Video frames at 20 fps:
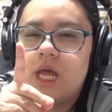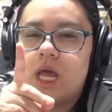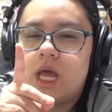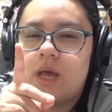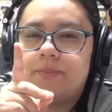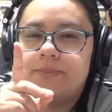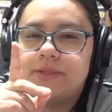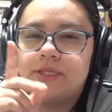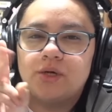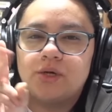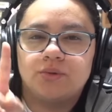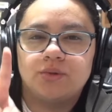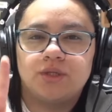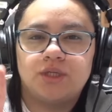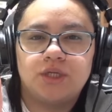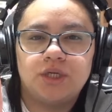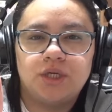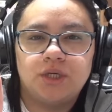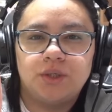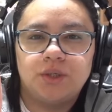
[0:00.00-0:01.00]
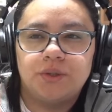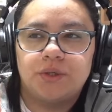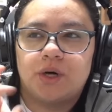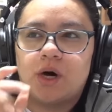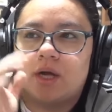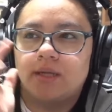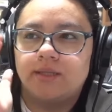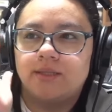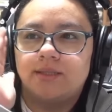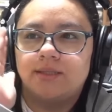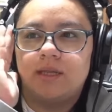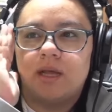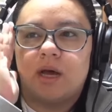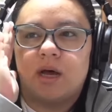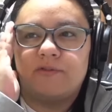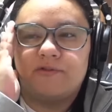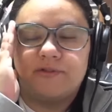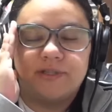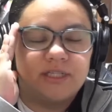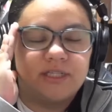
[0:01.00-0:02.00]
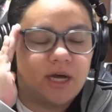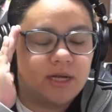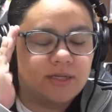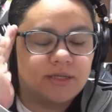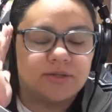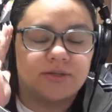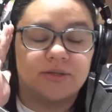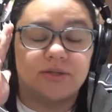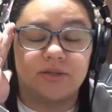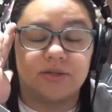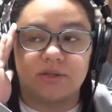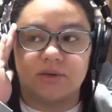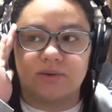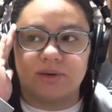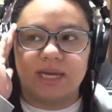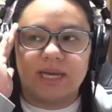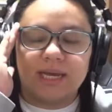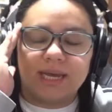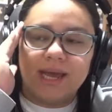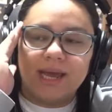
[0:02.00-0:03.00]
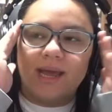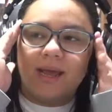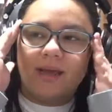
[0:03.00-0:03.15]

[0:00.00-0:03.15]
episode 2 of Dawson's Creek.